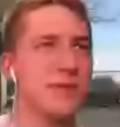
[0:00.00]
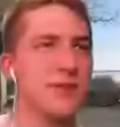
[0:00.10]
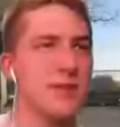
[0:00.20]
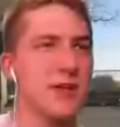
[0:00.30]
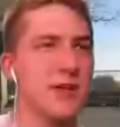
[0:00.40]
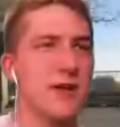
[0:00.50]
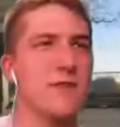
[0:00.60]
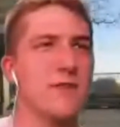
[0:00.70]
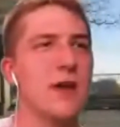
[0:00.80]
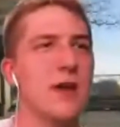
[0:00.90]
to turn that
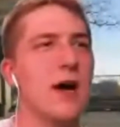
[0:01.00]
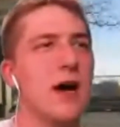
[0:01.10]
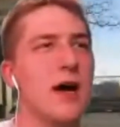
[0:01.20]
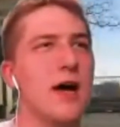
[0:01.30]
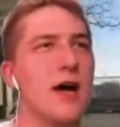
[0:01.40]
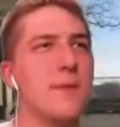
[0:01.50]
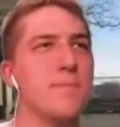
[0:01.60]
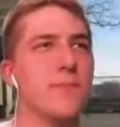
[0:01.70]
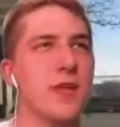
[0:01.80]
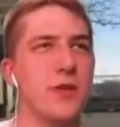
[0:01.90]
off. Uh,
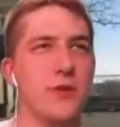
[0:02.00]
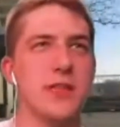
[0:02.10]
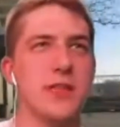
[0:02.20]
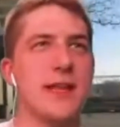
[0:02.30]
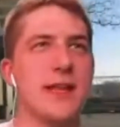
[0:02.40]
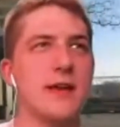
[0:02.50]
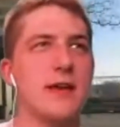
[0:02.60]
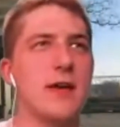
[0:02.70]
you get the idea.